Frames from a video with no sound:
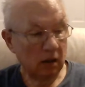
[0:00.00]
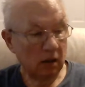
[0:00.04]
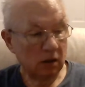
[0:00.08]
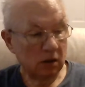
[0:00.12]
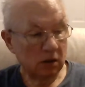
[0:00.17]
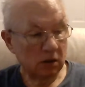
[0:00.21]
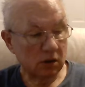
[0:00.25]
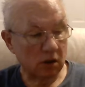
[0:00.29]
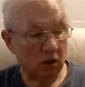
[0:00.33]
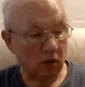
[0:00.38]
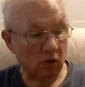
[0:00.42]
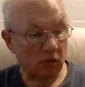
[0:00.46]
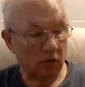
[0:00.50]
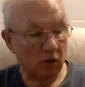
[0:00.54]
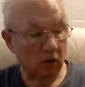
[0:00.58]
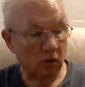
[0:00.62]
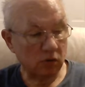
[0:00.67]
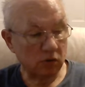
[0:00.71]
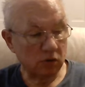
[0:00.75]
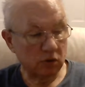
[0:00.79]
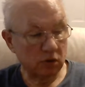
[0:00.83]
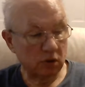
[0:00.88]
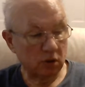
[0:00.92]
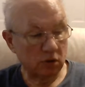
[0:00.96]
So
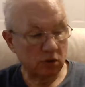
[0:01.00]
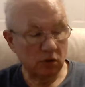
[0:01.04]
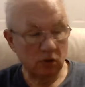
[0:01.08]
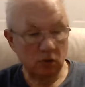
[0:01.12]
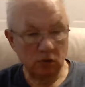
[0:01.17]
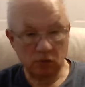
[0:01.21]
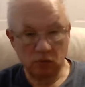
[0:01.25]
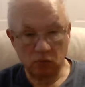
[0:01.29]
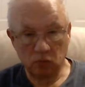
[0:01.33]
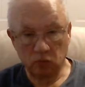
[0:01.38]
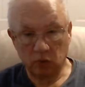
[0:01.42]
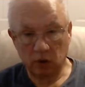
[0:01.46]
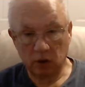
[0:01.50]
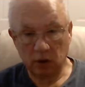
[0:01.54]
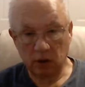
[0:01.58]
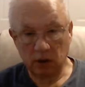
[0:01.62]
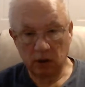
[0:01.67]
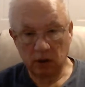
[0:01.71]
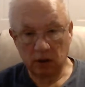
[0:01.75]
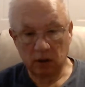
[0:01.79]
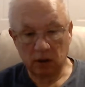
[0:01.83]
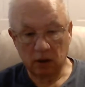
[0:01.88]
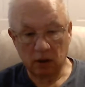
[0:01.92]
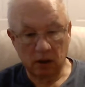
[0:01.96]
those are the
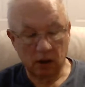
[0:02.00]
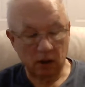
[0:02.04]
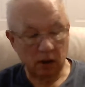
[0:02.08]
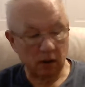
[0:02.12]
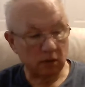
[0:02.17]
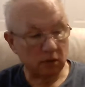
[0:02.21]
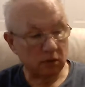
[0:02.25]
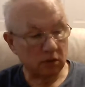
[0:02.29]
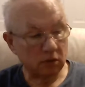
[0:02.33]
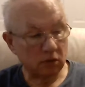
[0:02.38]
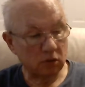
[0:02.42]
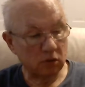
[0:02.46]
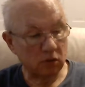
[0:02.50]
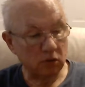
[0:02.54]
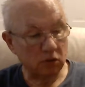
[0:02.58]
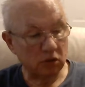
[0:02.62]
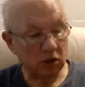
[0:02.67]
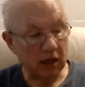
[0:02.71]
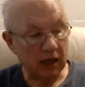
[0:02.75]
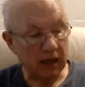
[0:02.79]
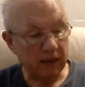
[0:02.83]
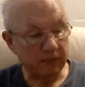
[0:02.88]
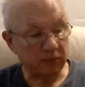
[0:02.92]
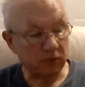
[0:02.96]
two
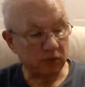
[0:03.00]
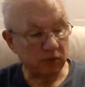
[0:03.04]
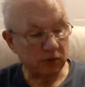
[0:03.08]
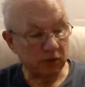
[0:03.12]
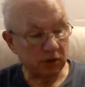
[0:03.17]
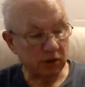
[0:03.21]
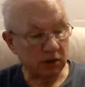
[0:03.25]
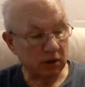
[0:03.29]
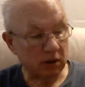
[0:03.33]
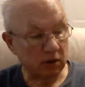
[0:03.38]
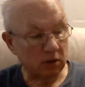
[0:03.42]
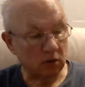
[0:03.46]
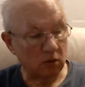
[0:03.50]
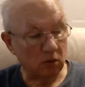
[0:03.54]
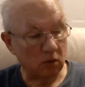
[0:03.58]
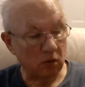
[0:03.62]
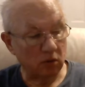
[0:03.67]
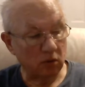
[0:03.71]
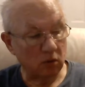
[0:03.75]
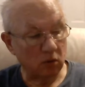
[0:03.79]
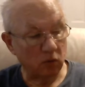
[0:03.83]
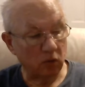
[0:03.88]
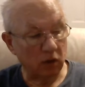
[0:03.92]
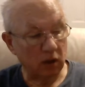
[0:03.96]
chapters that are on
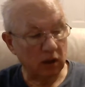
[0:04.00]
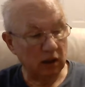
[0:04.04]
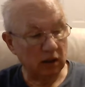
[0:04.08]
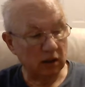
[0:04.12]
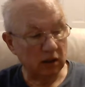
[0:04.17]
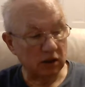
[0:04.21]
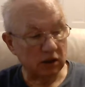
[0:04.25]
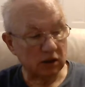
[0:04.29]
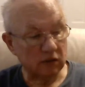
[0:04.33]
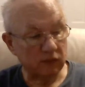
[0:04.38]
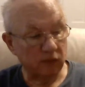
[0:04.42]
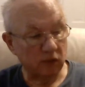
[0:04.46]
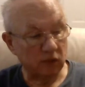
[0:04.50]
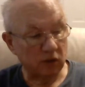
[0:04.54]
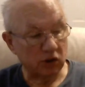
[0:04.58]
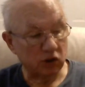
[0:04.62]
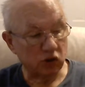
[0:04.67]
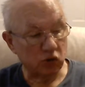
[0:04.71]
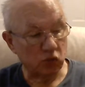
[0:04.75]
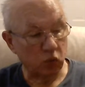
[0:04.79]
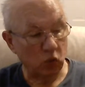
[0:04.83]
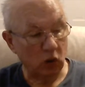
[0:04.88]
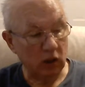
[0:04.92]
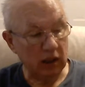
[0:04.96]
your reading list for
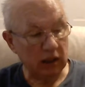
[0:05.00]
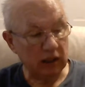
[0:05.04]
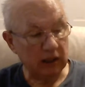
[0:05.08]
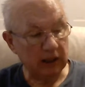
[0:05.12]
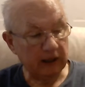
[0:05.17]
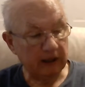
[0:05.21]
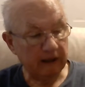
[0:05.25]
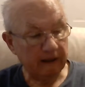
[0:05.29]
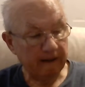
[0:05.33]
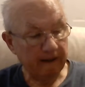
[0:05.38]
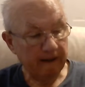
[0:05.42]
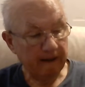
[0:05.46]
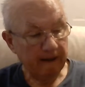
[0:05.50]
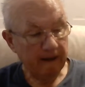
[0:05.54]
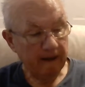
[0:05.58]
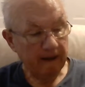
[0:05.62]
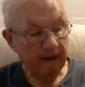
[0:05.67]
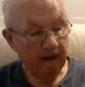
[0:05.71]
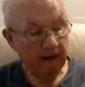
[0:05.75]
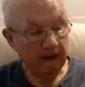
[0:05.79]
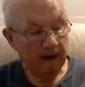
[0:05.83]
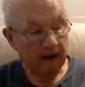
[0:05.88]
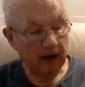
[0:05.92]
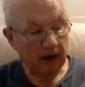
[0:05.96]
this week.
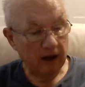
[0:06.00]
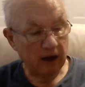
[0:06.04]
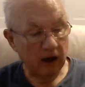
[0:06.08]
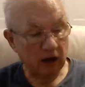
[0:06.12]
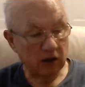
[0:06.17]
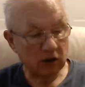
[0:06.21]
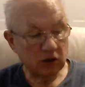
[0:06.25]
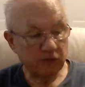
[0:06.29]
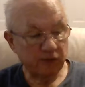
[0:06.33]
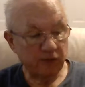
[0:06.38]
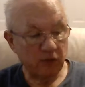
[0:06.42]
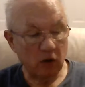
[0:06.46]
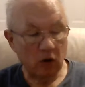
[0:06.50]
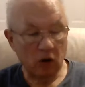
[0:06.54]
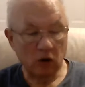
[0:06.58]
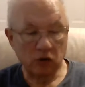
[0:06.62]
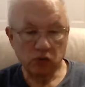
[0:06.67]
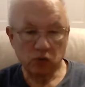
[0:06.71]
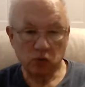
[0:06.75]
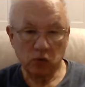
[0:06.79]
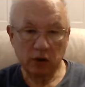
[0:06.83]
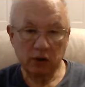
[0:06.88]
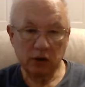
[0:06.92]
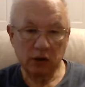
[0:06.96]
As far as
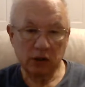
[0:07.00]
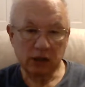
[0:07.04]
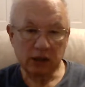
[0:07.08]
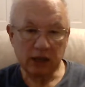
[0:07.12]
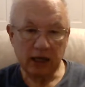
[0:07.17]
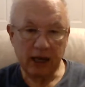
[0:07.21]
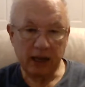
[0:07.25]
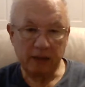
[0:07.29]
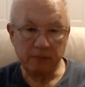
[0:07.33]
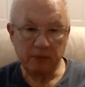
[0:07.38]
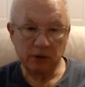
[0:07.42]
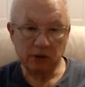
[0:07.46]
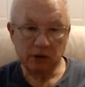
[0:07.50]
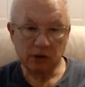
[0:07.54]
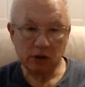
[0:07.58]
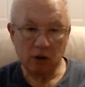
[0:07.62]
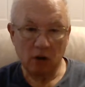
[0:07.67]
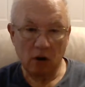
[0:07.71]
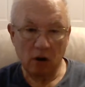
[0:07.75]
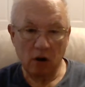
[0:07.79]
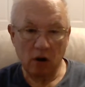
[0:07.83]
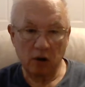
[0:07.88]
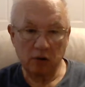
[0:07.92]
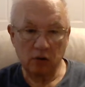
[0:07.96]
written assignments
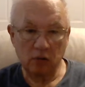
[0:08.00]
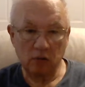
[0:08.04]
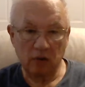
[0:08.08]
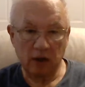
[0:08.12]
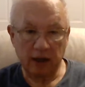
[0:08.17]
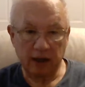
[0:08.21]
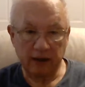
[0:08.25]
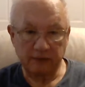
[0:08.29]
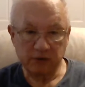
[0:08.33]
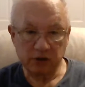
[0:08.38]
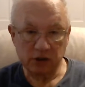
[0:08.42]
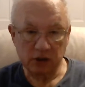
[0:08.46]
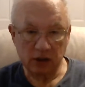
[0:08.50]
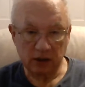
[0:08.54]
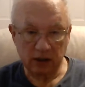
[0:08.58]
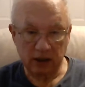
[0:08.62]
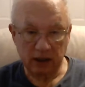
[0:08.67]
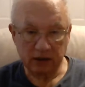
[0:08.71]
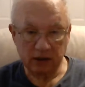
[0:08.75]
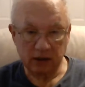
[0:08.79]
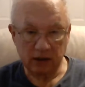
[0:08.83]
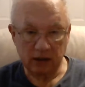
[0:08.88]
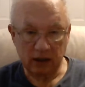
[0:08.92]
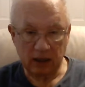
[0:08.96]
are, you have
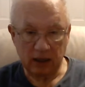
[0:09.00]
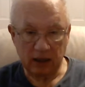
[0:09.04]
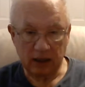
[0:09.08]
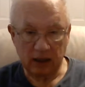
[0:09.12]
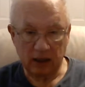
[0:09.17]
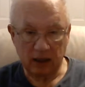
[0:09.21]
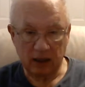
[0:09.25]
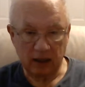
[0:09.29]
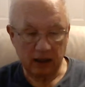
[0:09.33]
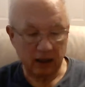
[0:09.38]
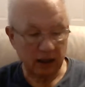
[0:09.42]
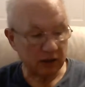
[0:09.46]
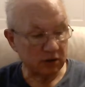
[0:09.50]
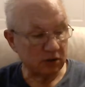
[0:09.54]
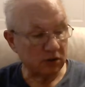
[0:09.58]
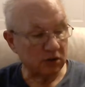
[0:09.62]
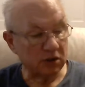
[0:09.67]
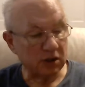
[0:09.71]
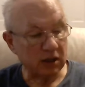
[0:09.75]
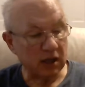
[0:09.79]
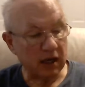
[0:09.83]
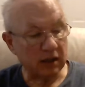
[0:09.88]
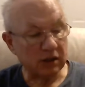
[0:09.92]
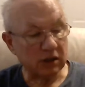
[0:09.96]
selected
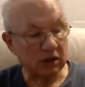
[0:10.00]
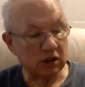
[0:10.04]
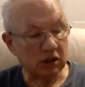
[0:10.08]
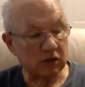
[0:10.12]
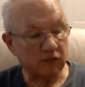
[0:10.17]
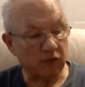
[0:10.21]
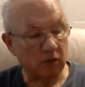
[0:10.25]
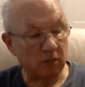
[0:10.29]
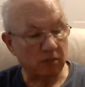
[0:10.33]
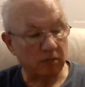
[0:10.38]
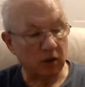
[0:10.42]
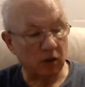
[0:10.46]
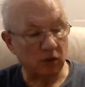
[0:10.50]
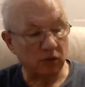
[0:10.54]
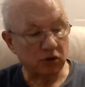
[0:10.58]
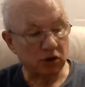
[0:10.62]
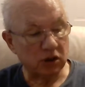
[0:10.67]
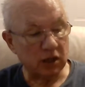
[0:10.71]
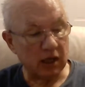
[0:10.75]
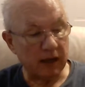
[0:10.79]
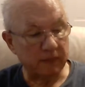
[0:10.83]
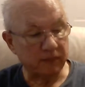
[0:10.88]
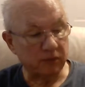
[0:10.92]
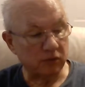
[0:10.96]
exercises from both
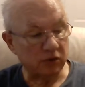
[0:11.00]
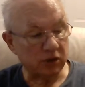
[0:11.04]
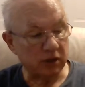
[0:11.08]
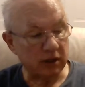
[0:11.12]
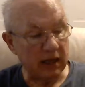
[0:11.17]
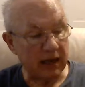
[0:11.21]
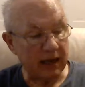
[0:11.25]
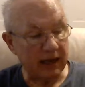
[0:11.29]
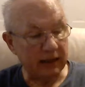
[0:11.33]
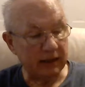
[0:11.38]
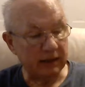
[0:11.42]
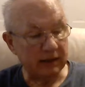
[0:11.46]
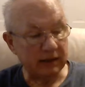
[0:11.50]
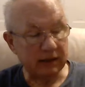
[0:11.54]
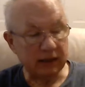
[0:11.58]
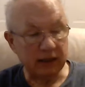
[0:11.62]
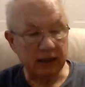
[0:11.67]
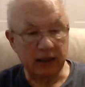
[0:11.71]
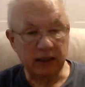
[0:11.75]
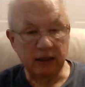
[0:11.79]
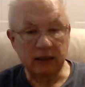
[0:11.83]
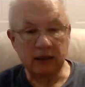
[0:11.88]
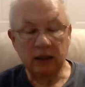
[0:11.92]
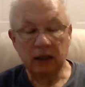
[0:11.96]
chapters 9 and
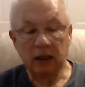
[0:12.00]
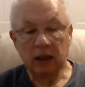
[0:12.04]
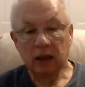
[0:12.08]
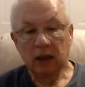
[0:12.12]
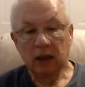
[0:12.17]
10,